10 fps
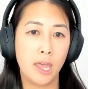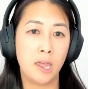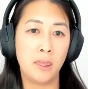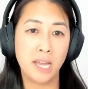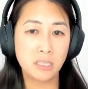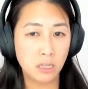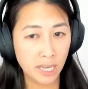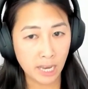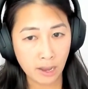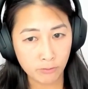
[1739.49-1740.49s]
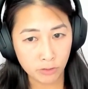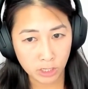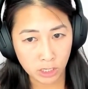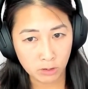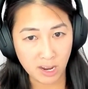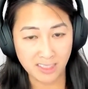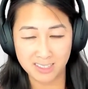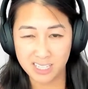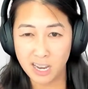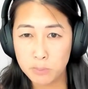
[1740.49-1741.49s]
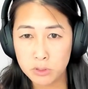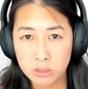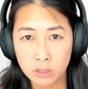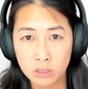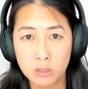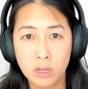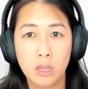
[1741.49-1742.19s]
That's all I have for you in this episode.